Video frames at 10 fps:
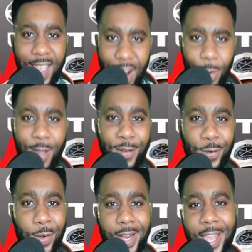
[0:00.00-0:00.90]
Hello
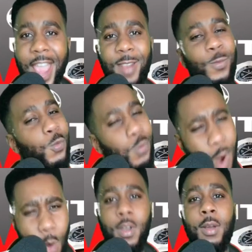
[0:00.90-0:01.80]
everyone and
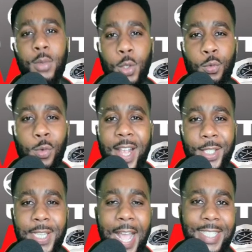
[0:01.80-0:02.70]
welcome to Red
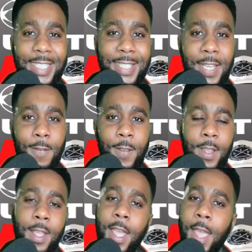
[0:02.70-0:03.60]
United
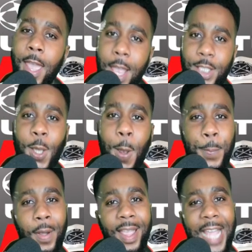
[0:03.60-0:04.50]
TV. It's your
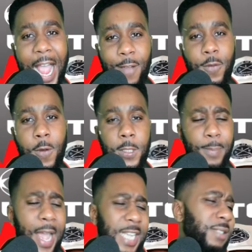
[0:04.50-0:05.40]
boy Ivorian
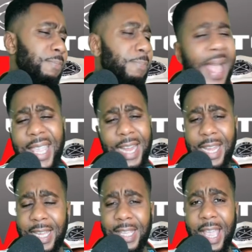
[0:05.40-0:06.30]
Spice back at
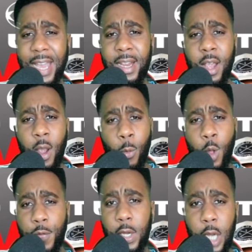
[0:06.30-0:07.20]
it again
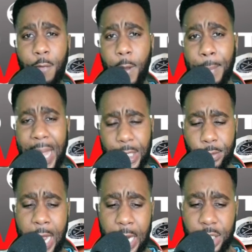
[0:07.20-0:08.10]
with another match
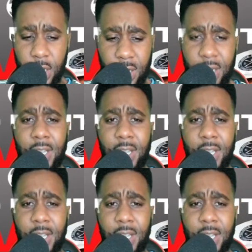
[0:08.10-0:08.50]
reaction.